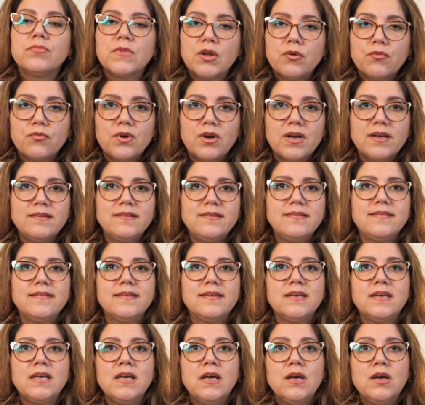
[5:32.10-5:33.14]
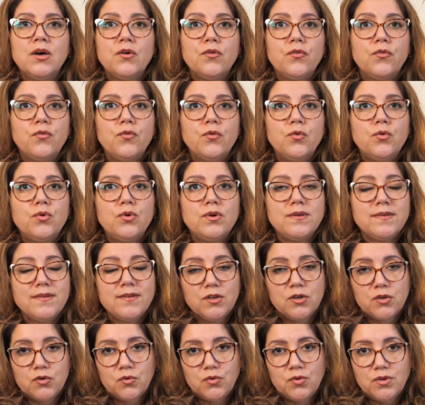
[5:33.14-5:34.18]
REST, for
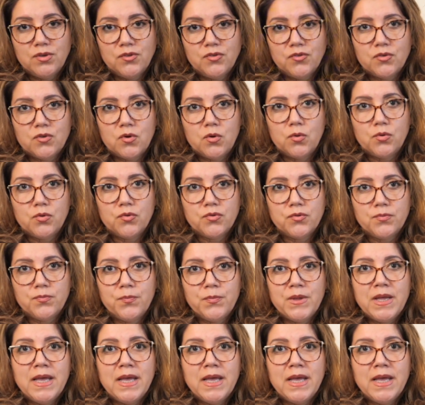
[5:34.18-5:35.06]
synchronous calls,